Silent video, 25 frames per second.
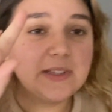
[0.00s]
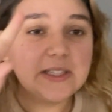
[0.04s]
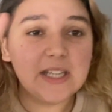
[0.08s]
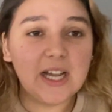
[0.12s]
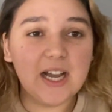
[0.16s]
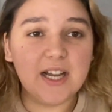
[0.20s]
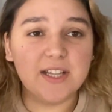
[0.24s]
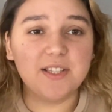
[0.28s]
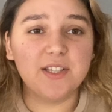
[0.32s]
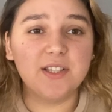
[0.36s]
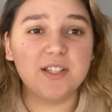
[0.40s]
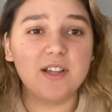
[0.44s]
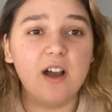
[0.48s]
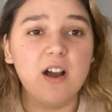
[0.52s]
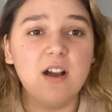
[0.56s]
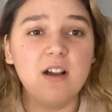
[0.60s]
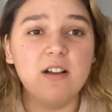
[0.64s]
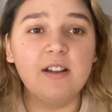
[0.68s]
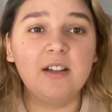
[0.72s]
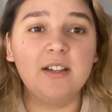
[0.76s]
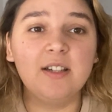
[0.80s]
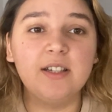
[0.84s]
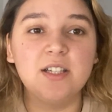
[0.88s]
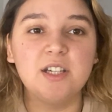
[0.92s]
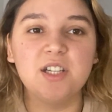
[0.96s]
as you saw,
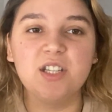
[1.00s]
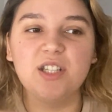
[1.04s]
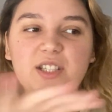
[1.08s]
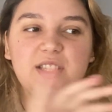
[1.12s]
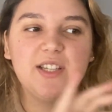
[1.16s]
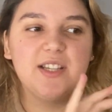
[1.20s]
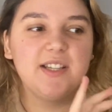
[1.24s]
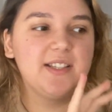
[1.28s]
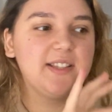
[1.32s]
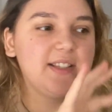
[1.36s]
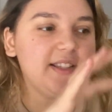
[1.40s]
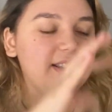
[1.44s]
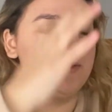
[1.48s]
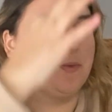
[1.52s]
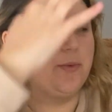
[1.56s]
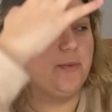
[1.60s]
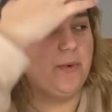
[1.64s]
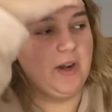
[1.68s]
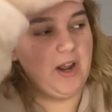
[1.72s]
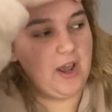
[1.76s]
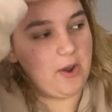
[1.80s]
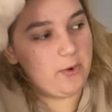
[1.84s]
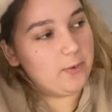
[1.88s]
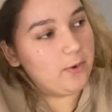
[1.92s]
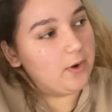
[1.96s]
just when
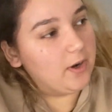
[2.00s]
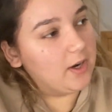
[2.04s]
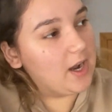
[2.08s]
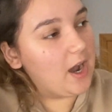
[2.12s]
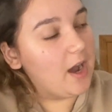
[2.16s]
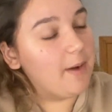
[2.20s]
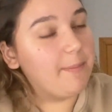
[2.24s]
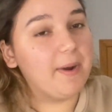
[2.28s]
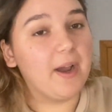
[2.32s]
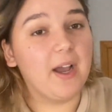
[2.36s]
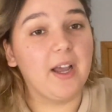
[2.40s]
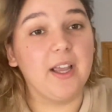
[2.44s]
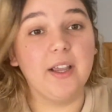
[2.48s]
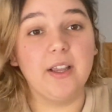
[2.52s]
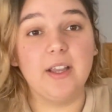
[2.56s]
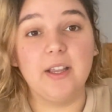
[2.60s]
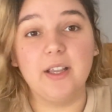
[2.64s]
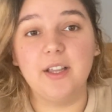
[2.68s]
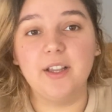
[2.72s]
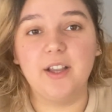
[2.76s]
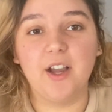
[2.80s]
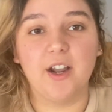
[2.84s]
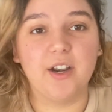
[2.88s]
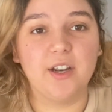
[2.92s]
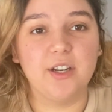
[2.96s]
I woke up, I
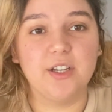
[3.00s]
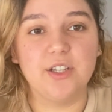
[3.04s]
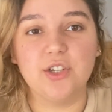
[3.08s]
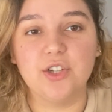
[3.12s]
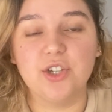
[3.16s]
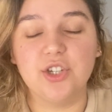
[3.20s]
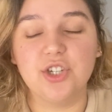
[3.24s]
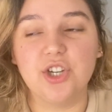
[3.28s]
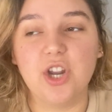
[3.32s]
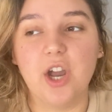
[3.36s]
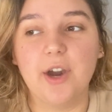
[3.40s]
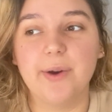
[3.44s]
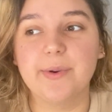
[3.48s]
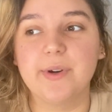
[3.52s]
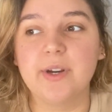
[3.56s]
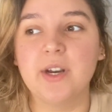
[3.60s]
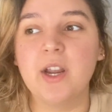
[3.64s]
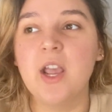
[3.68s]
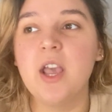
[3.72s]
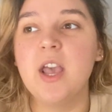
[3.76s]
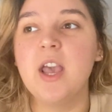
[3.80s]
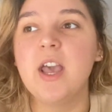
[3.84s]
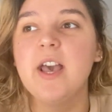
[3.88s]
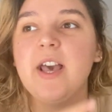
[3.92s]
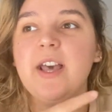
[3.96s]
got into a shower
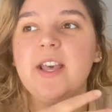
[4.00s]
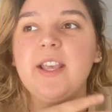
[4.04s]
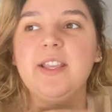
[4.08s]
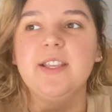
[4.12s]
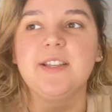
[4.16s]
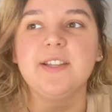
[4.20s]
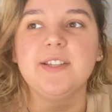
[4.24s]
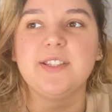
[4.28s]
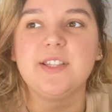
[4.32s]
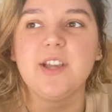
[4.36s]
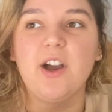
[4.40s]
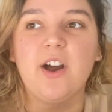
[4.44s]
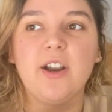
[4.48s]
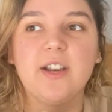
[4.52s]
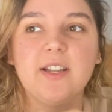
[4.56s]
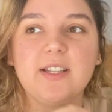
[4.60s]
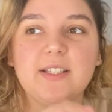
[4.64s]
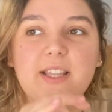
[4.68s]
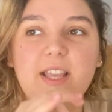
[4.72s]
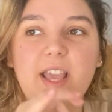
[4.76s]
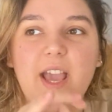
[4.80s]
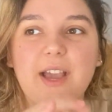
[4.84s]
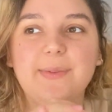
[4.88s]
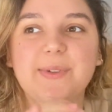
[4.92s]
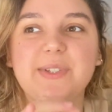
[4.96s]
because
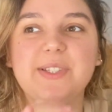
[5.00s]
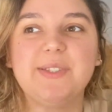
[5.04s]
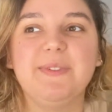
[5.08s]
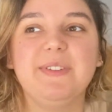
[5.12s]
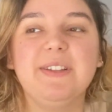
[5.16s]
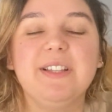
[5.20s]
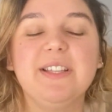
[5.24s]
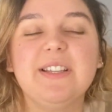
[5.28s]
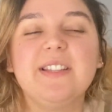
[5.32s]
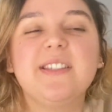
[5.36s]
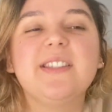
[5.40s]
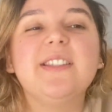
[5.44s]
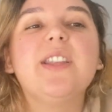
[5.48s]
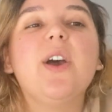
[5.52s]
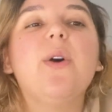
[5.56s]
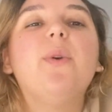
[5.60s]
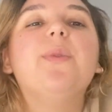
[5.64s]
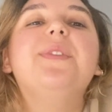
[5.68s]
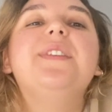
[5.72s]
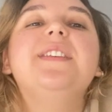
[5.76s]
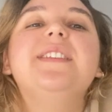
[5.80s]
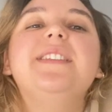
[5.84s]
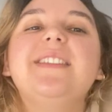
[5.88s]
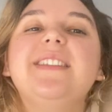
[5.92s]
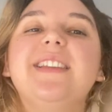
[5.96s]
honestly, I was feeling so
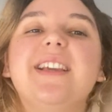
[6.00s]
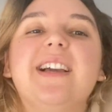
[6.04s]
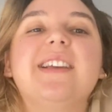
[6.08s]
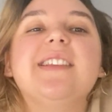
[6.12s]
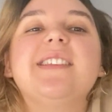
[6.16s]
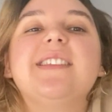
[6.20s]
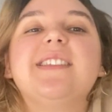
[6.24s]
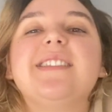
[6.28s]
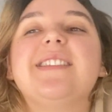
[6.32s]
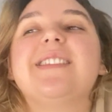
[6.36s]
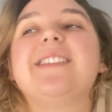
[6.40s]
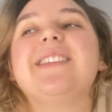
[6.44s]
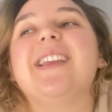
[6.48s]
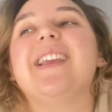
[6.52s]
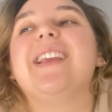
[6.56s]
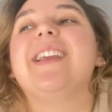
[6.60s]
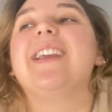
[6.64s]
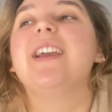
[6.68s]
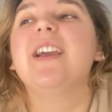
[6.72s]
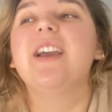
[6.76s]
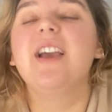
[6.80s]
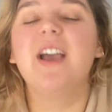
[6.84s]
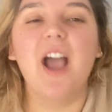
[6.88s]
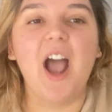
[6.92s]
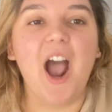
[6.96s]
disgusting.
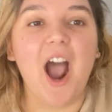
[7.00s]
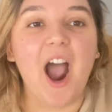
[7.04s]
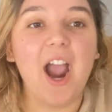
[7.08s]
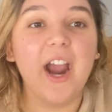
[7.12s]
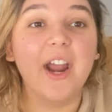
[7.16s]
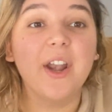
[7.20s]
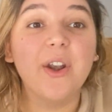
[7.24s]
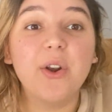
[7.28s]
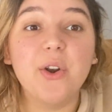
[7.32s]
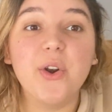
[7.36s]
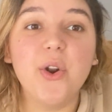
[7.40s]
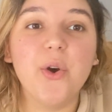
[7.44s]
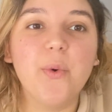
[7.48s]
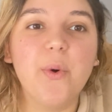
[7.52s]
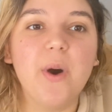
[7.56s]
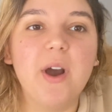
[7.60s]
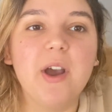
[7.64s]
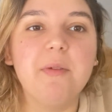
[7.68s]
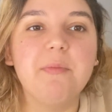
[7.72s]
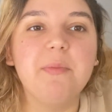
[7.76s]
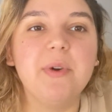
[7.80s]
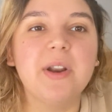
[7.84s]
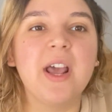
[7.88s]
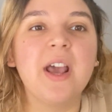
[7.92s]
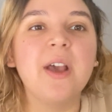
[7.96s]
I don't know why,
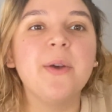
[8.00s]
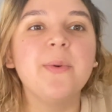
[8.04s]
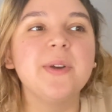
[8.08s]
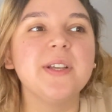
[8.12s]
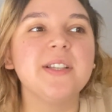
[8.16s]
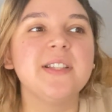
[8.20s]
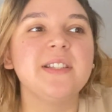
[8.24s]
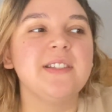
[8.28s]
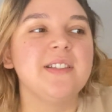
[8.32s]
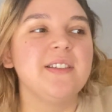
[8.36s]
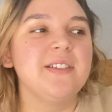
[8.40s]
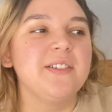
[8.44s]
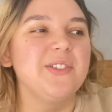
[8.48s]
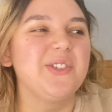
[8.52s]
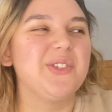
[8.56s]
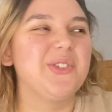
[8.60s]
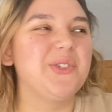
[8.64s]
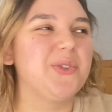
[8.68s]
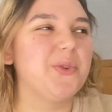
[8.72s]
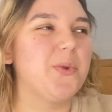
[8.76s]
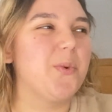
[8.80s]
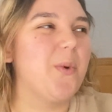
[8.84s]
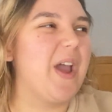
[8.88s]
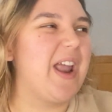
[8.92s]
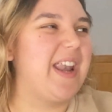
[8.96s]
but I was
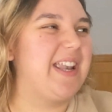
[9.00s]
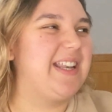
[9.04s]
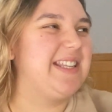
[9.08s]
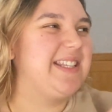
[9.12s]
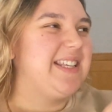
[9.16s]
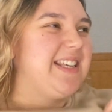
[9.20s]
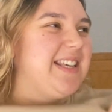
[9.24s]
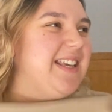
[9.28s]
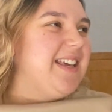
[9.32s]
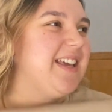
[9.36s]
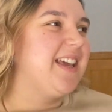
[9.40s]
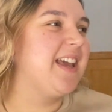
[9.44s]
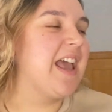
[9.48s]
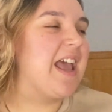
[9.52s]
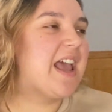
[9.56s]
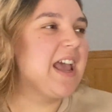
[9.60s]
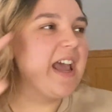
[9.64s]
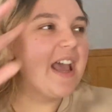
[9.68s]
sweaty